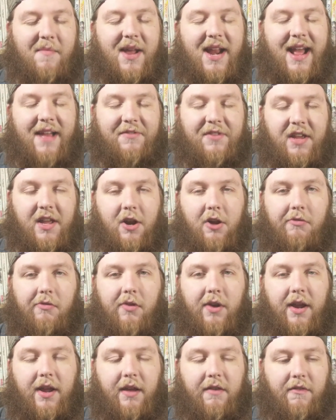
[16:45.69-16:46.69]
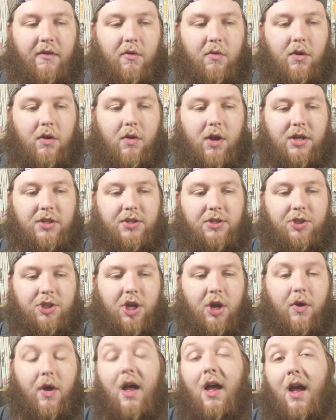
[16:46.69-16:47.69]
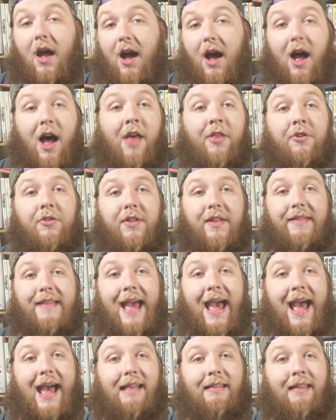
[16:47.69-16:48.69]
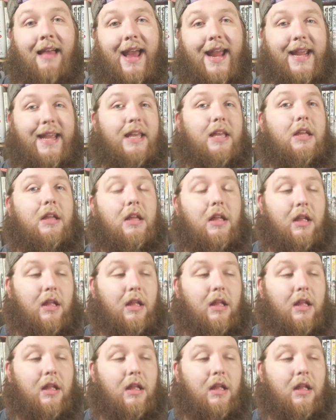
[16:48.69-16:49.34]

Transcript: I'm going to have to get over it if I want to watch the show. Other than that, like,